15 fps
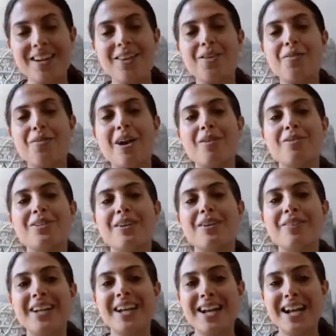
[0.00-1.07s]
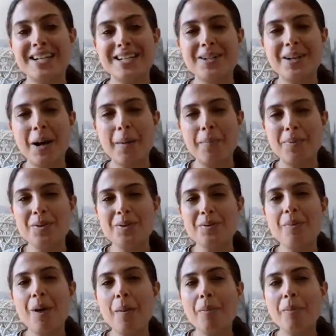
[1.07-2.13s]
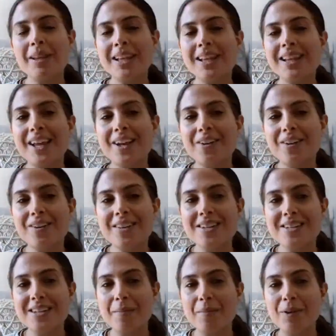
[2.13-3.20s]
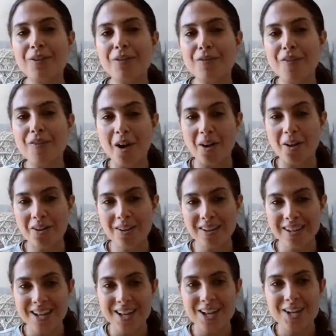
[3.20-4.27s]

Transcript: another round of Connected Couple, probably later this summer, fall.